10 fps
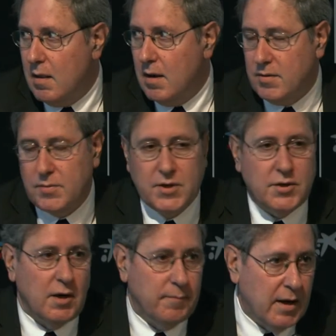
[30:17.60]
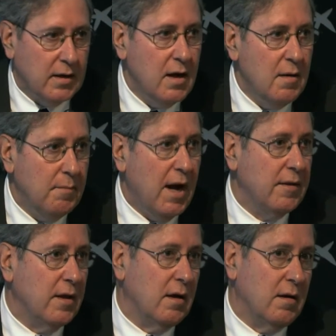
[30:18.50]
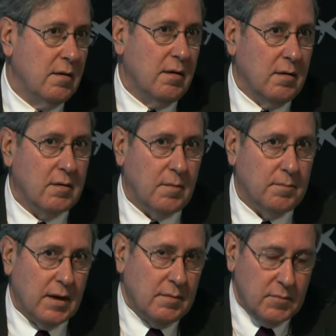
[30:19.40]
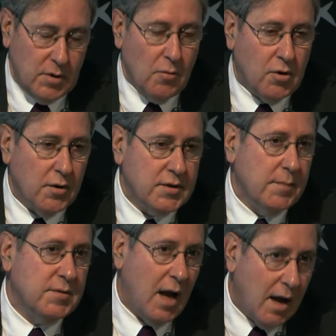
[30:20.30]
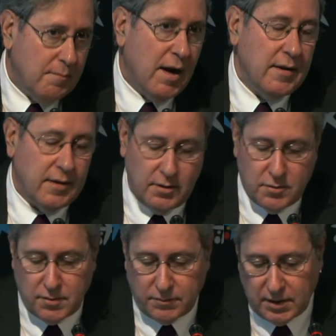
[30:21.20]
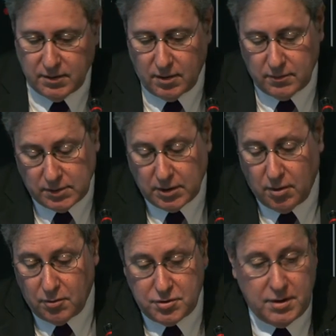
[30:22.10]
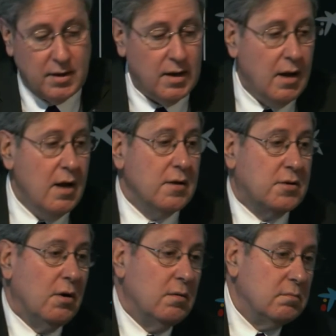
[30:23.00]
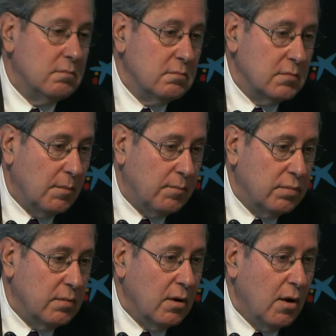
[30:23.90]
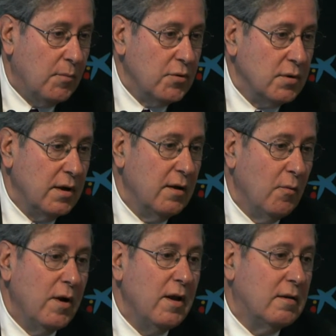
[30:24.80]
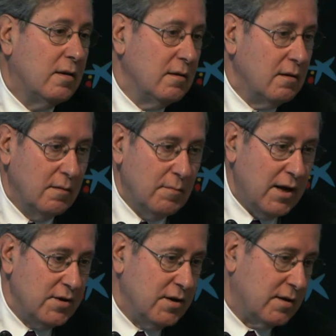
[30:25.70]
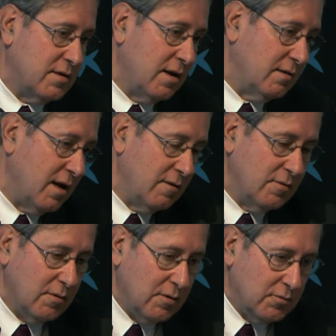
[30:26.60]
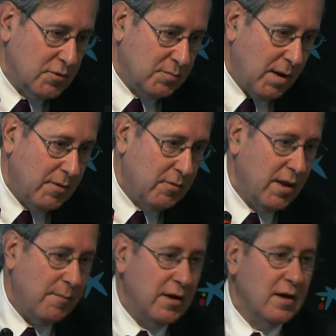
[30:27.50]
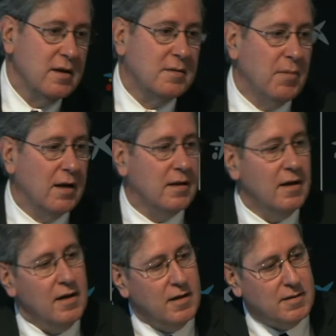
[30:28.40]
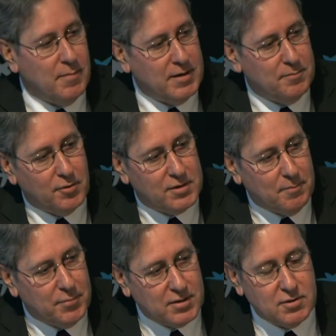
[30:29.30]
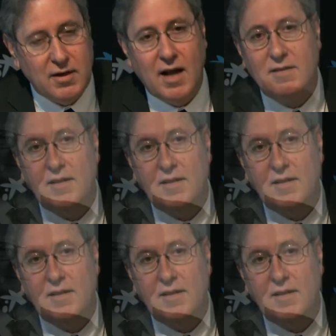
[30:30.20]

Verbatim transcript: in a substantial part by the by new concepts and by the use of technology. So the, obviously we need managers, and I don't know to explain who Deming is, but it's a very important person, and